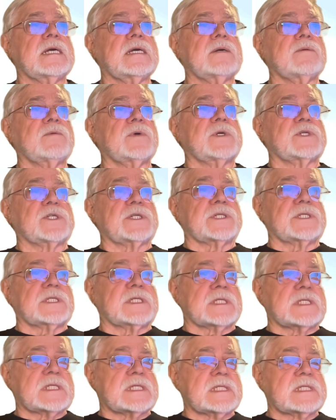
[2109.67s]
which is the
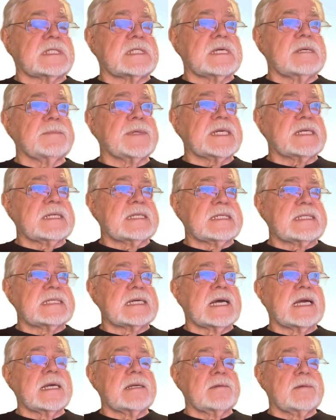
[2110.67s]
systemic
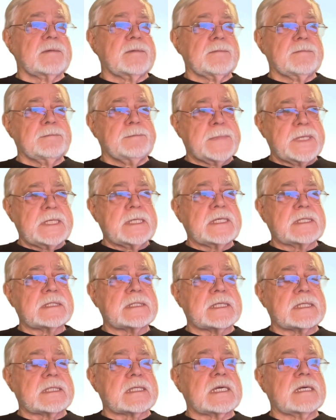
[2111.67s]
design piece
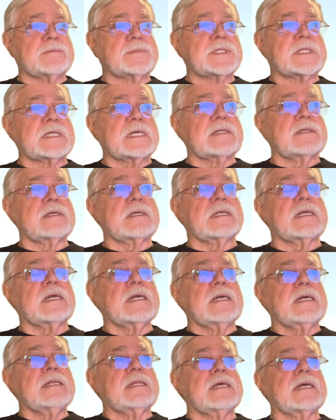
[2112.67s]
that comes together,
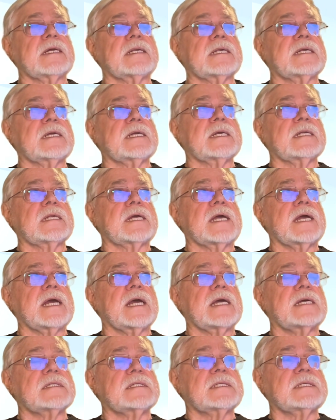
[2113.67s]
that it
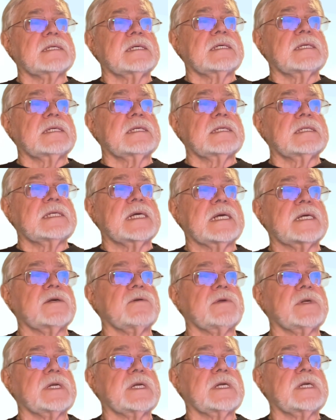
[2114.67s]
has an
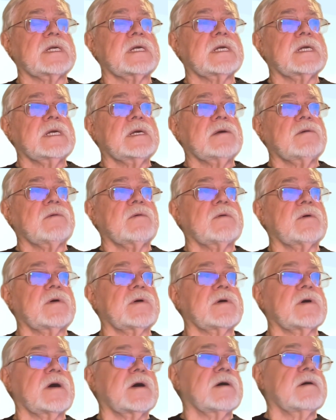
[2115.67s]
integrity
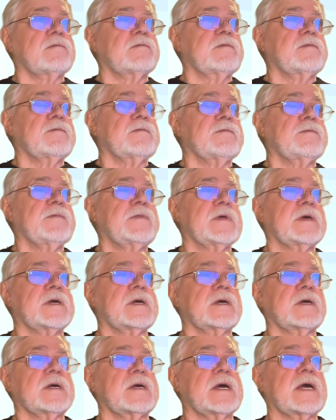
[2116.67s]
of
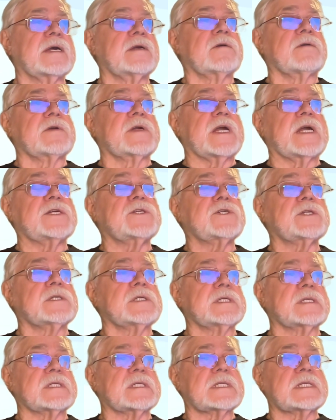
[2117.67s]
the aggregation
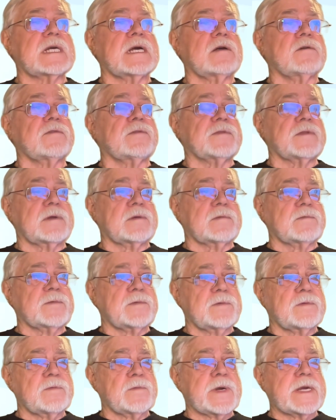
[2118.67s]
itself, the
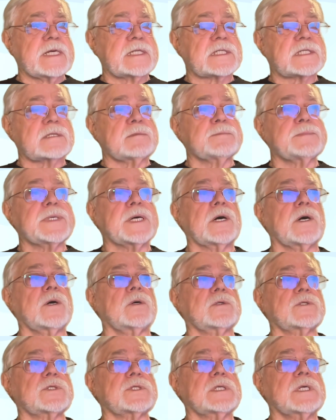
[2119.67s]
way it's
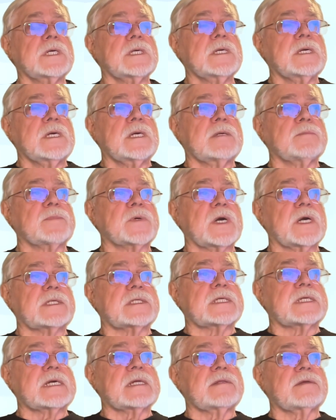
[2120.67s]
composed and brought
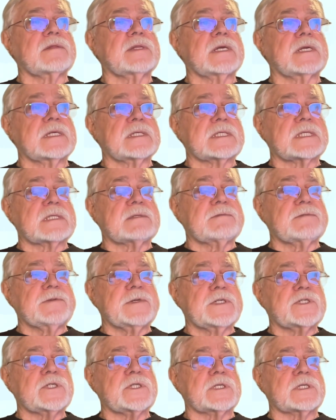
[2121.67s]
together, that it's
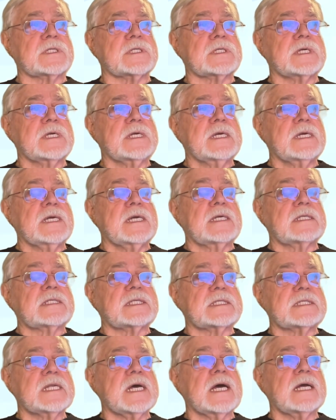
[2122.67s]
sufficient.
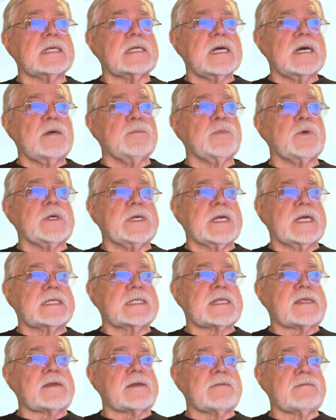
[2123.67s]
It's not
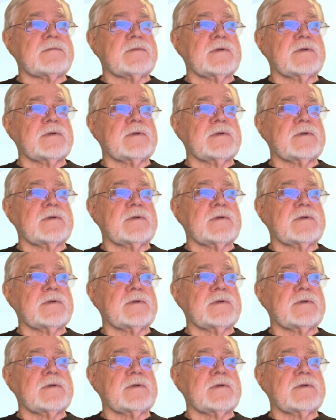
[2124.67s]
comprehensive.